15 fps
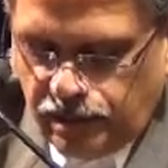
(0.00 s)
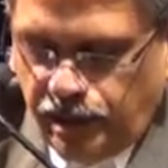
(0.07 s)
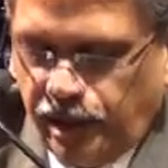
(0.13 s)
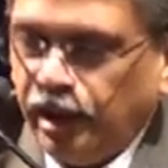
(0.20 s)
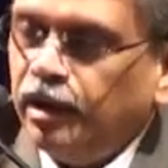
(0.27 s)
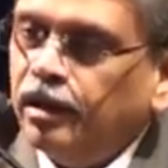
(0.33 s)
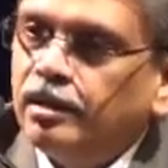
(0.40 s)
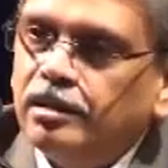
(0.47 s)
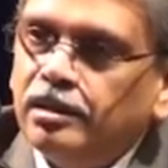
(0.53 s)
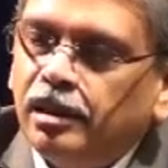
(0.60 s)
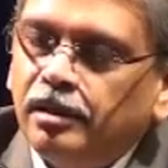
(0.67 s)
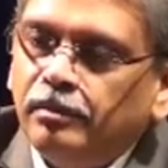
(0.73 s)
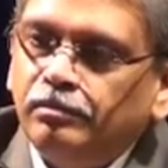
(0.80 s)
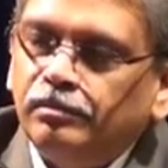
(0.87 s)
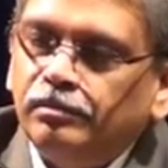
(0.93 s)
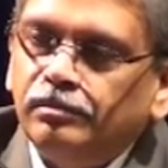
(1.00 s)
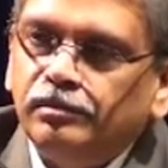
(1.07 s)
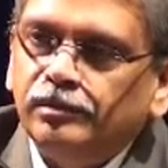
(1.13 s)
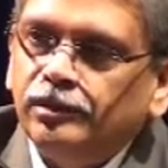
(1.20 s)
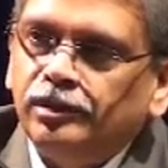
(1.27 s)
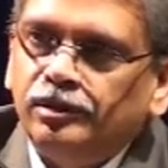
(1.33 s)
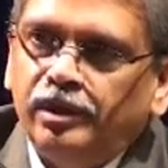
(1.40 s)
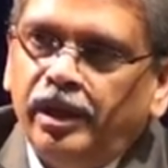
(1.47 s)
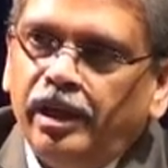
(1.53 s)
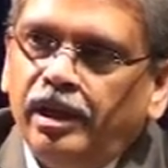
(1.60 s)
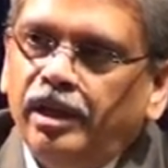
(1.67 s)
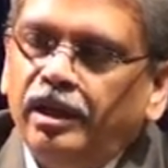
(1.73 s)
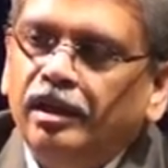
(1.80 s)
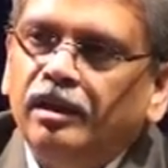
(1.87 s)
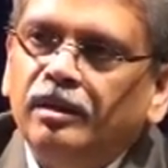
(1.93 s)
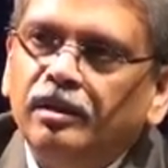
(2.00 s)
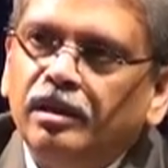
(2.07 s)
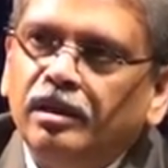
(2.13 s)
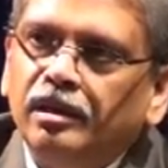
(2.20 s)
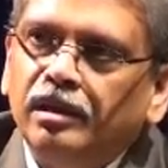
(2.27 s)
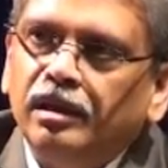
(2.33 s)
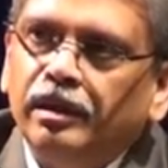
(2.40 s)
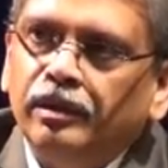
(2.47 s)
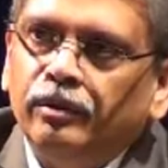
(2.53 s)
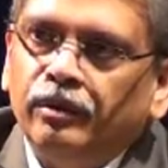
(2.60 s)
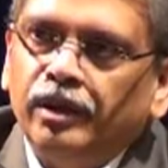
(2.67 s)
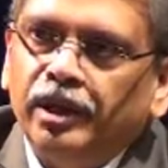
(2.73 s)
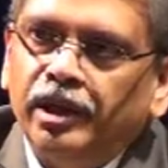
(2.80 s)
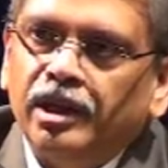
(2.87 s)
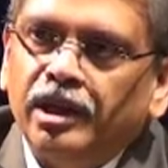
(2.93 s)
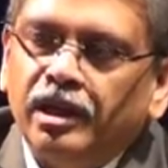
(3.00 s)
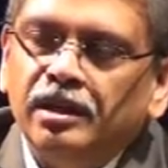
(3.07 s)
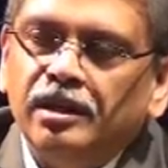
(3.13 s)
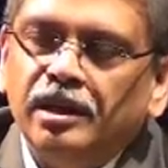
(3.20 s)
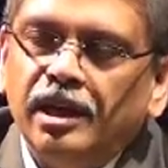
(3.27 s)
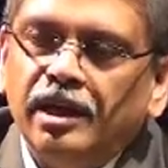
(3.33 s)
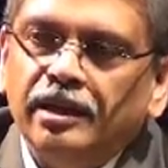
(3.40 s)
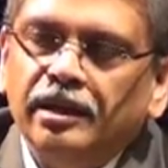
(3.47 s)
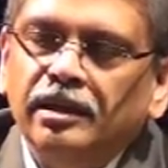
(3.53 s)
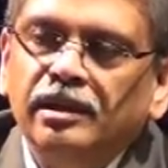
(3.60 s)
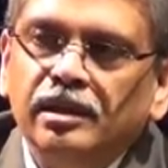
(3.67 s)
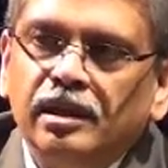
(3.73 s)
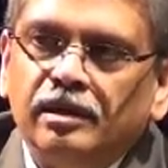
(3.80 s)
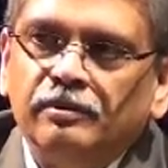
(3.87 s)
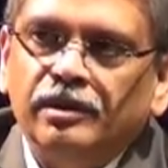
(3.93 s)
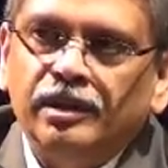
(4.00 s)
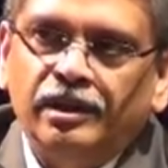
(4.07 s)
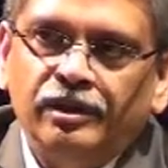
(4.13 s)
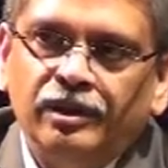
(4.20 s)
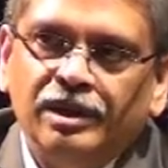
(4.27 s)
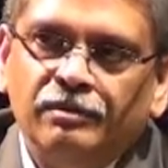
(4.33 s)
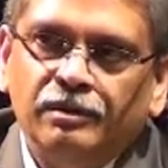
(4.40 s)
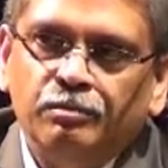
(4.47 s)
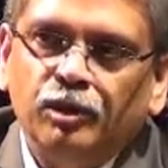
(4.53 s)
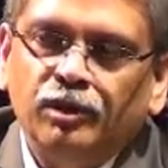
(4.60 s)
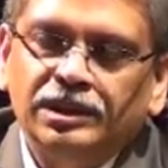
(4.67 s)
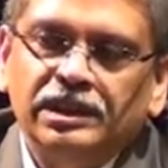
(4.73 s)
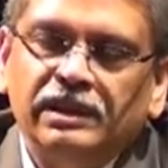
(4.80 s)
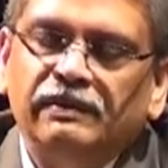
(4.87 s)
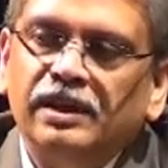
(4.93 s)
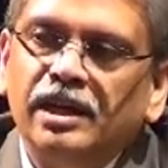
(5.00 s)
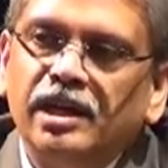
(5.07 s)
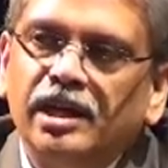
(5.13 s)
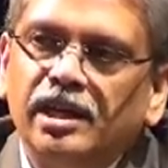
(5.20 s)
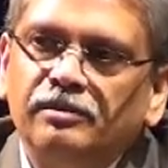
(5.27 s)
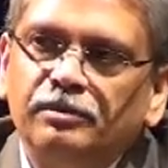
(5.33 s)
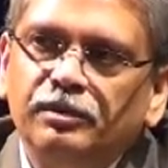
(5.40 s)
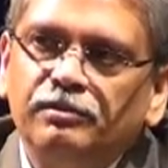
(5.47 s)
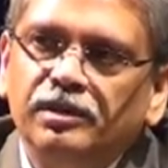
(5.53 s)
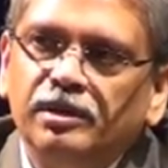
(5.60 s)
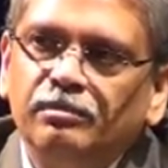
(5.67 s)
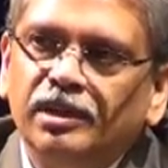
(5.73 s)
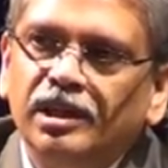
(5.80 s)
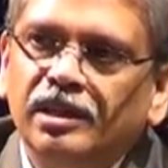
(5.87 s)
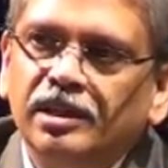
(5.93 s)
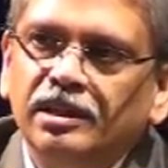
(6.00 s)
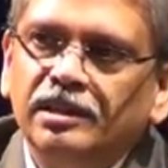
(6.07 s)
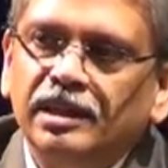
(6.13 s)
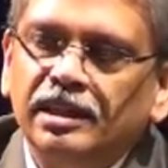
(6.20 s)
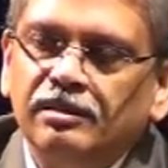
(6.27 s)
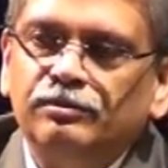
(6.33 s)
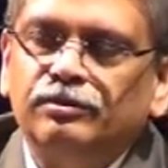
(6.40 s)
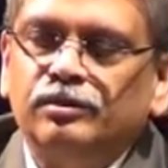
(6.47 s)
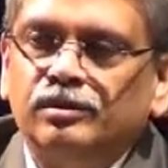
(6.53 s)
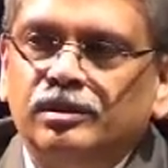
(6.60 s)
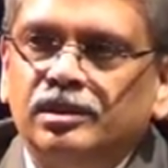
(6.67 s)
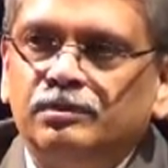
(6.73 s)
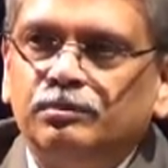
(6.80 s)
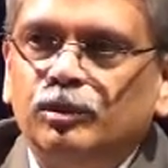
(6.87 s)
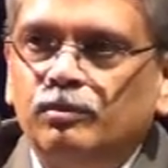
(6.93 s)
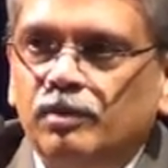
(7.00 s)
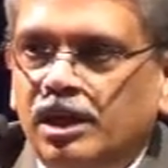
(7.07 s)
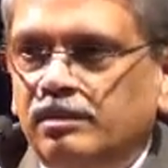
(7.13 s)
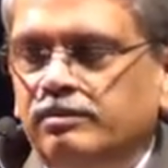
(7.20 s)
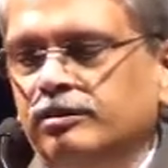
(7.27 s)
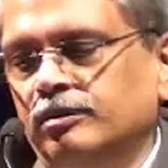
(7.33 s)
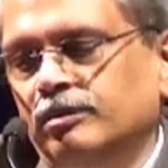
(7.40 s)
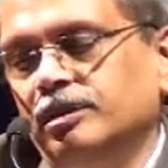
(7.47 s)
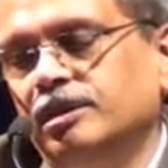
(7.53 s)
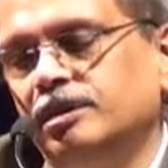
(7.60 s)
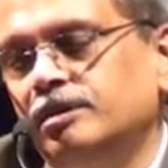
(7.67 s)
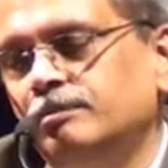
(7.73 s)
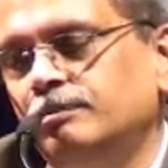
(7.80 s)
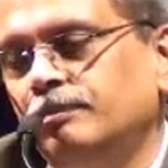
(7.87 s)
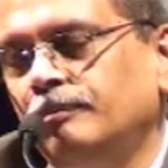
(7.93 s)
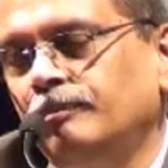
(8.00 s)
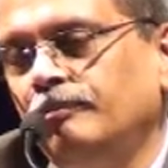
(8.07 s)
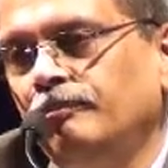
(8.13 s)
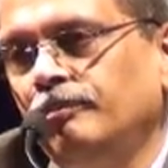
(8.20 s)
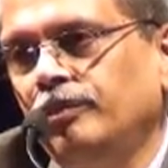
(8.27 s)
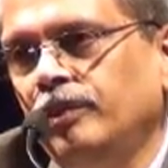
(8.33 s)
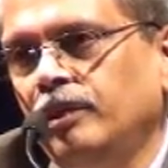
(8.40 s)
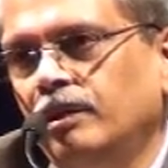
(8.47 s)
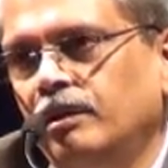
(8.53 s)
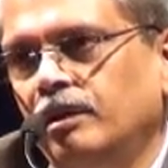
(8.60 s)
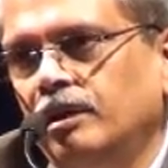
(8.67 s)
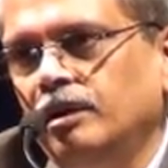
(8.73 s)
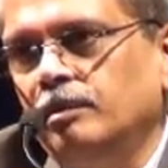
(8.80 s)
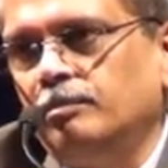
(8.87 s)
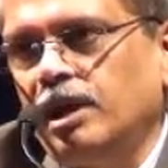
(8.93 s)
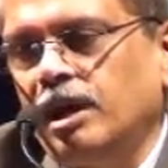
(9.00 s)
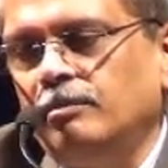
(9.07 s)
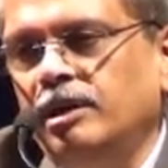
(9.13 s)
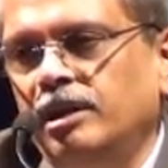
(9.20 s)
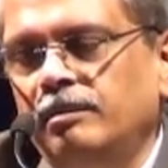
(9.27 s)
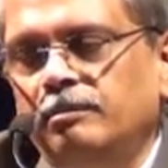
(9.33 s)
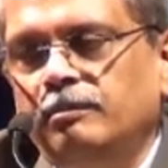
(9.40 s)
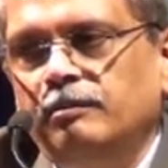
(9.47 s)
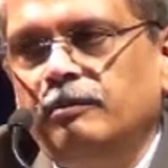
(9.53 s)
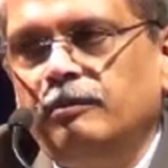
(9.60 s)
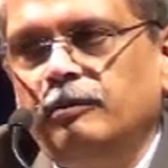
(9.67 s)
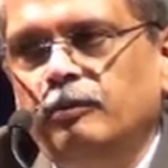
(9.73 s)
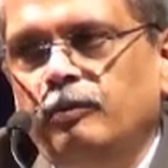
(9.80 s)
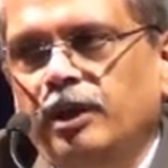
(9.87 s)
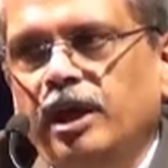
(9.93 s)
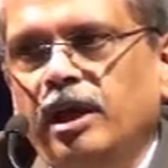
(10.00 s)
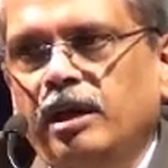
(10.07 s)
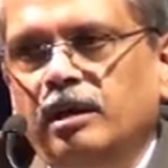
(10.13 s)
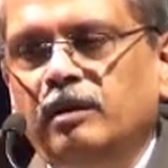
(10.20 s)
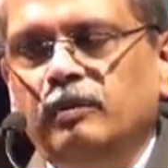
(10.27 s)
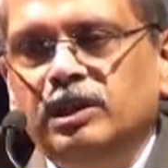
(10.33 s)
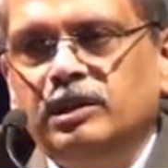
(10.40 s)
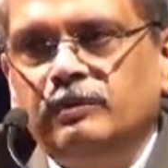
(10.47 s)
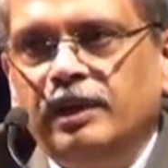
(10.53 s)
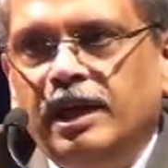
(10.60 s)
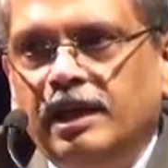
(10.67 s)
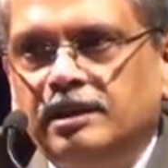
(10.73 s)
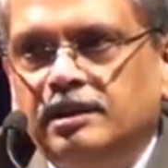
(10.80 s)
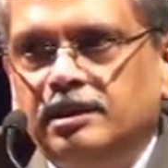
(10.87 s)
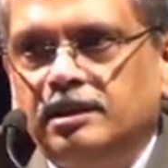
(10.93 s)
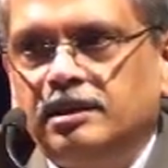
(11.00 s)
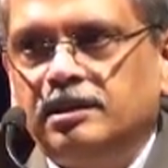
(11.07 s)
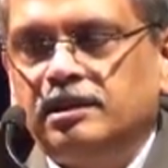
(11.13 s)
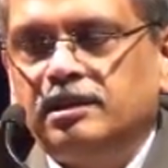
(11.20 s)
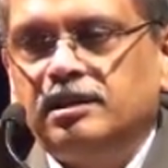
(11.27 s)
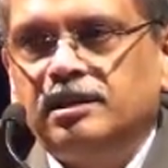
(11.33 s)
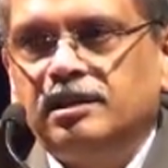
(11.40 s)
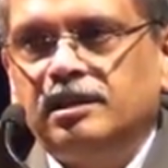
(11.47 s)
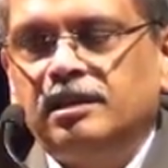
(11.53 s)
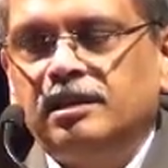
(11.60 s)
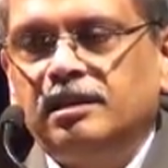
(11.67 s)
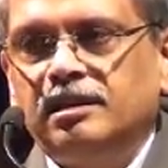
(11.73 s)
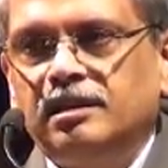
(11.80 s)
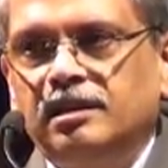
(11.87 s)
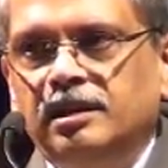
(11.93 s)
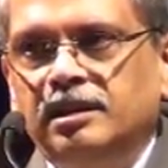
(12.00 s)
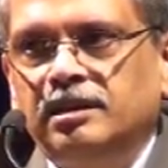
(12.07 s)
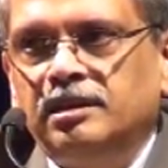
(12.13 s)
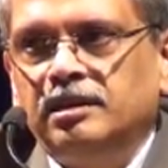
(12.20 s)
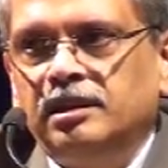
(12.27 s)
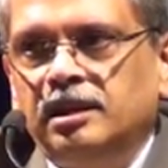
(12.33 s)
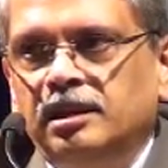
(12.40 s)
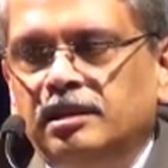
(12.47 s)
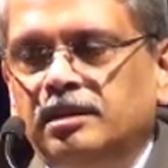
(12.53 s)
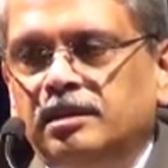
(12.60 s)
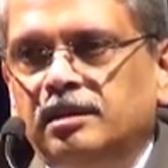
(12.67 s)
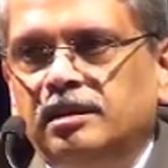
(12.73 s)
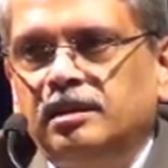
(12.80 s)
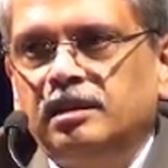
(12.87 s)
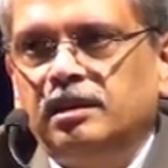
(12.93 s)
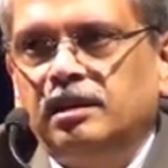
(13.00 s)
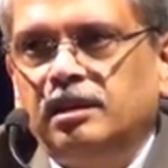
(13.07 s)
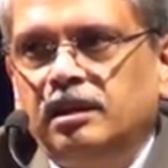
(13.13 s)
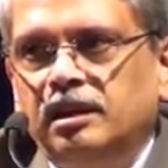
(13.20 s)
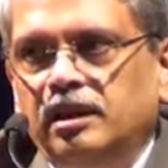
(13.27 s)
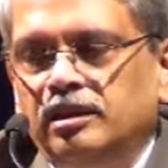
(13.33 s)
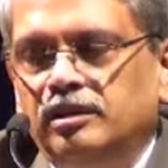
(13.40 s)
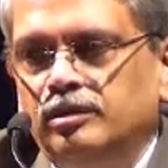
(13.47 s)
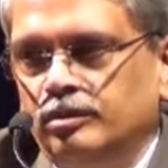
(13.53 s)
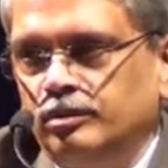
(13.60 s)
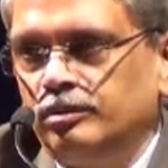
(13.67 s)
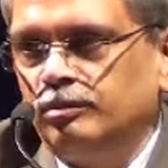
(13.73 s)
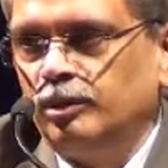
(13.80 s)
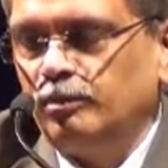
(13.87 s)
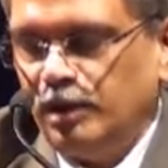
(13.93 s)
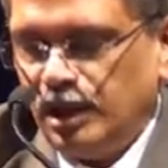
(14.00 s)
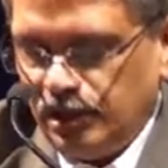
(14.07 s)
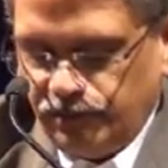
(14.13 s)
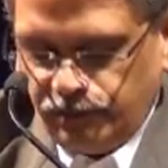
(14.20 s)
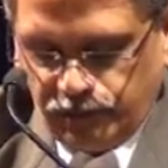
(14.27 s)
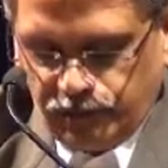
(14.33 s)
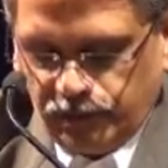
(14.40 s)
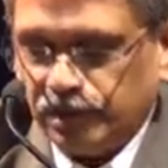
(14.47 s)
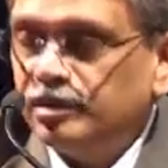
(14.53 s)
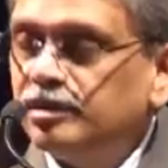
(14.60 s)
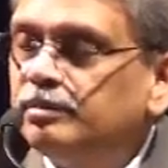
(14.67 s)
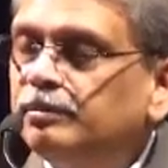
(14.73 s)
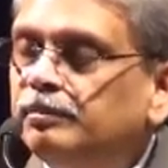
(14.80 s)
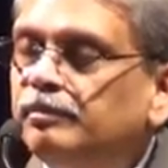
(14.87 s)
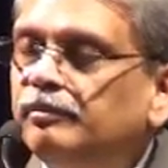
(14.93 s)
And today, in a country like India, where you have about 750 million telephones, mobile phones, the primary way in which we access internet is through mobile phones.